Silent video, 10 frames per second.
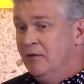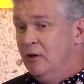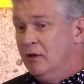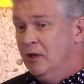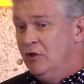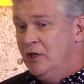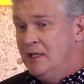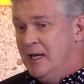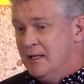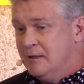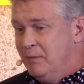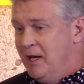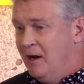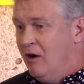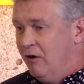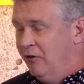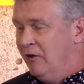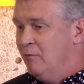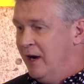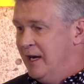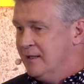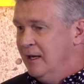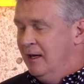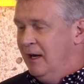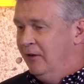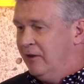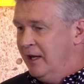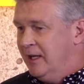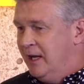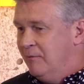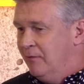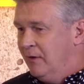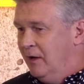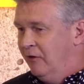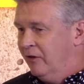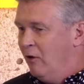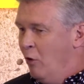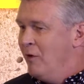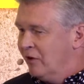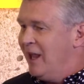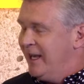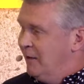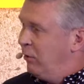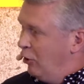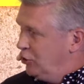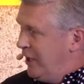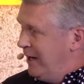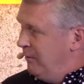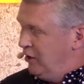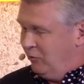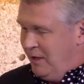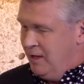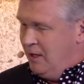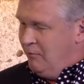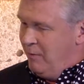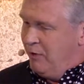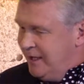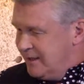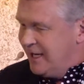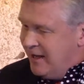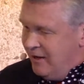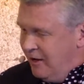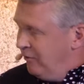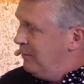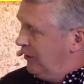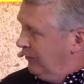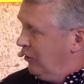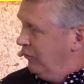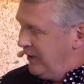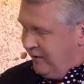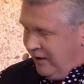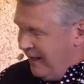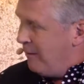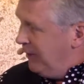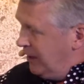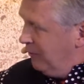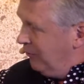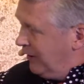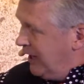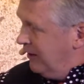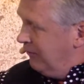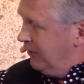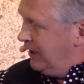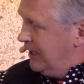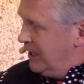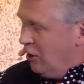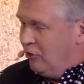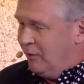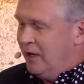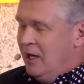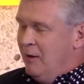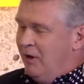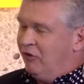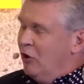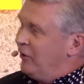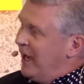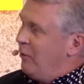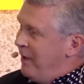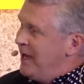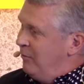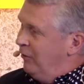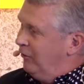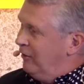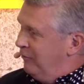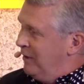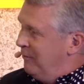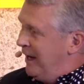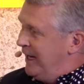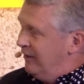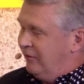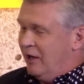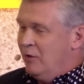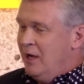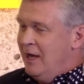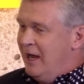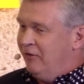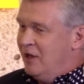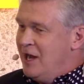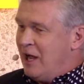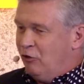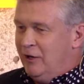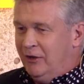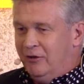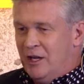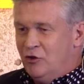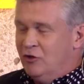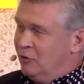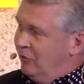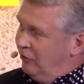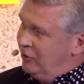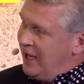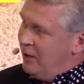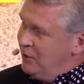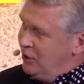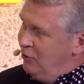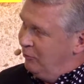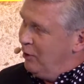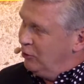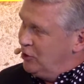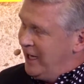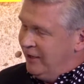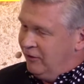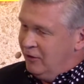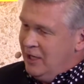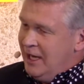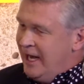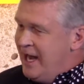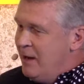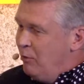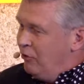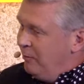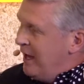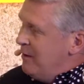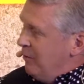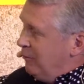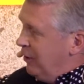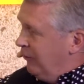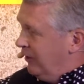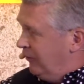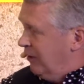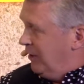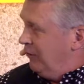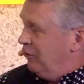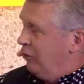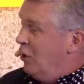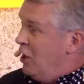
If you look at a GDS P&R, in some ways, it's almost like a blockchain because we bring together different bits of content and then that becomes the key conduit. But it's not how payments have been made. So it's a natural extension to us to look at how we can use blockchain to enable the payment process coming through.